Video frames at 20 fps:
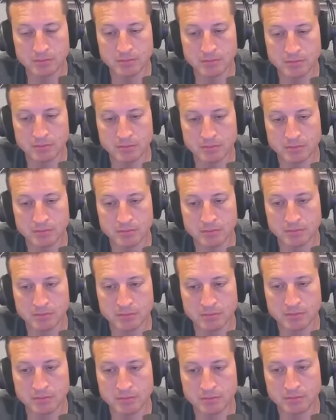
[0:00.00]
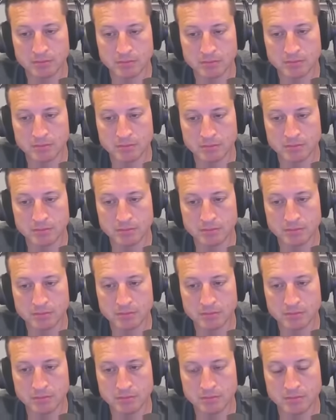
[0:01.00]

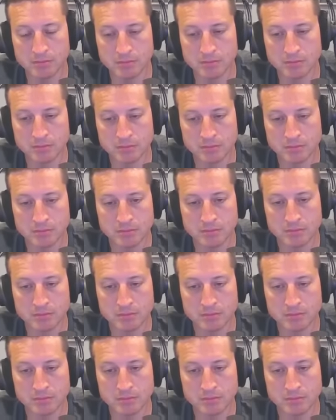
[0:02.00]
This person isn't speaking.